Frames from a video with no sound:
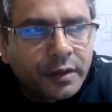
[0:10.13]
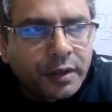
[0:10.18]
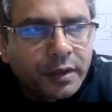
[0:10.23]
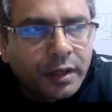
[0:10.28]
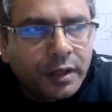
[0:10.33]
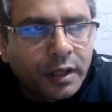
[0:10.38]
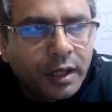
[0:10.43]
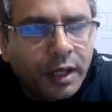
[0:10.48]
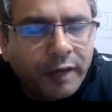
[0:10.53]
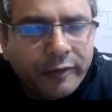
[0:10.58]

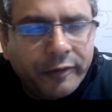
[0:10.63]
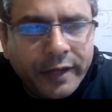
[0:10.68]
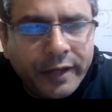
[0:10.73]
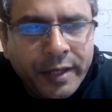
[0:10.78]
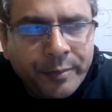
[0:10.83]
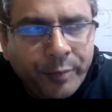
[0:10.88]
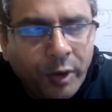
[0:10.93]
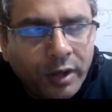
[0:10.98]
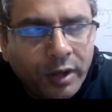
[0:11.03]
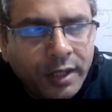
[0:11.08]
A very
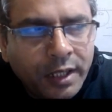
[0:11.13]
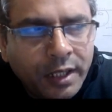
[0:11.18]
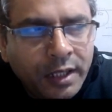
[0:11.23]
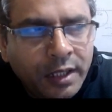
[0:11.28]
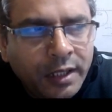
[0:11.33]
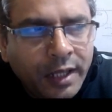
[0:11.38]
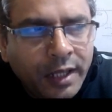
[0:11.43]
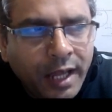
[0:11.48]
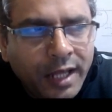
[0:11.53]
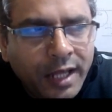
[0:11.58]
important
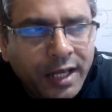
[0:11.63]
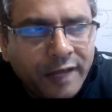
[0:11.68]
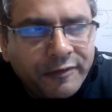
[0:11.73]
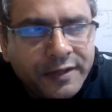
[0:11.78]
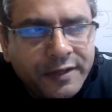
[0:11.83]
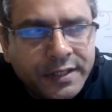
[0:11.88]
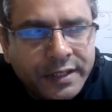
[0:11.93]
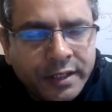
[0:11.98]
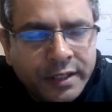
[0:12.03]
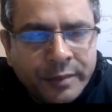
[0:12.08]
and
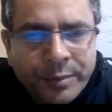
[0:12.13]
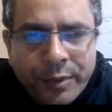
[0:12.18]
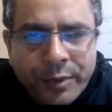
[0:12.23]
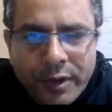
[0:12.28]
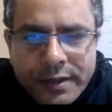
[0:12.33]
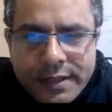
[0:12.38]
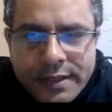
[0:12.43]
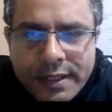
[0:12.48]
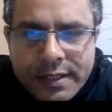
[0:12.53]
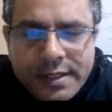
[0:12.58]
efficient
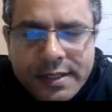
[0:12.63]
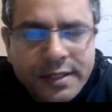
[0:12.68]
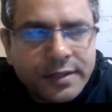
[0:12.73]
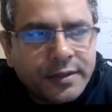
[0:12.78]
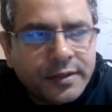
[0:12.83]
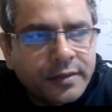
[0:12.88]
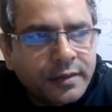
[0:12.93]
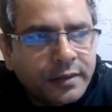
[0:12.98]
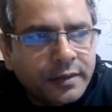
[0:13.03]
process